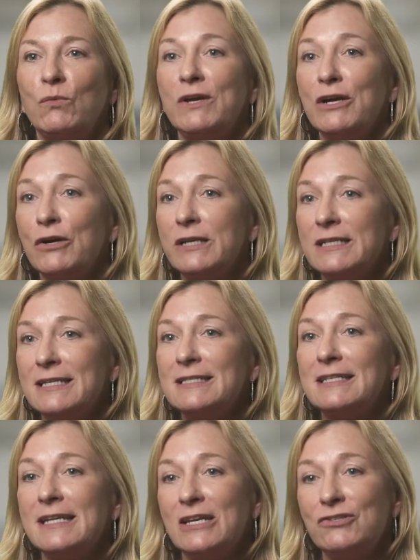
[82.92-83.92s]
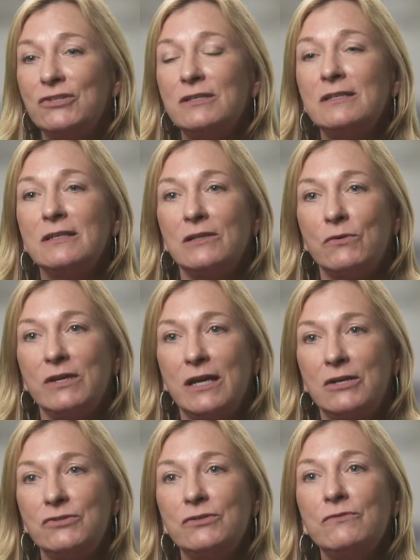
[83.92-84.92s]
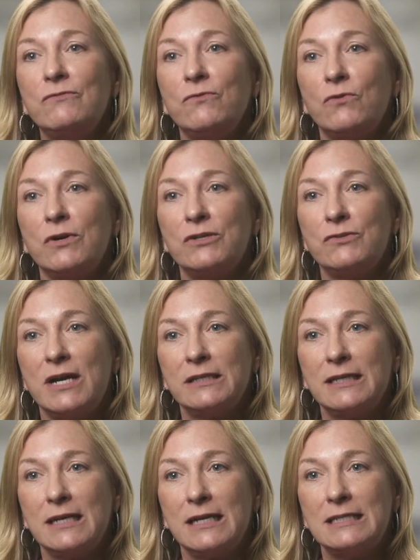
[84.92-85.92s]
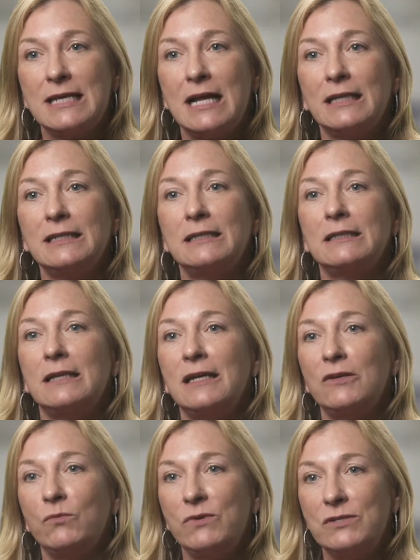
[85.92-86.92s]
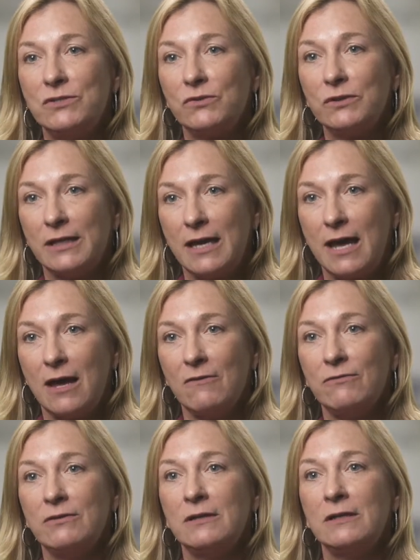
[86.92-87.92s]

We are a destination location for attracting high talent, and we certainly have.